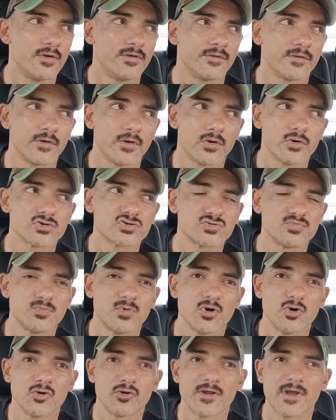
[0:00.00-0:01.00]
into ghost
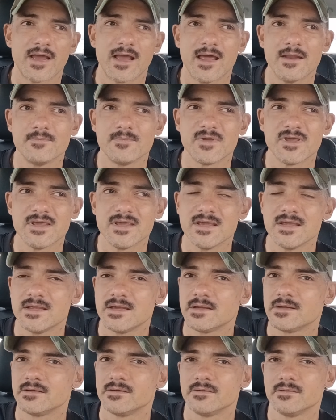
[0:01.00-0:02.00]
mode and be
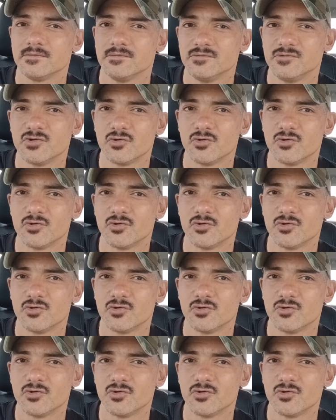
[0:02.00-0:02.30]
eating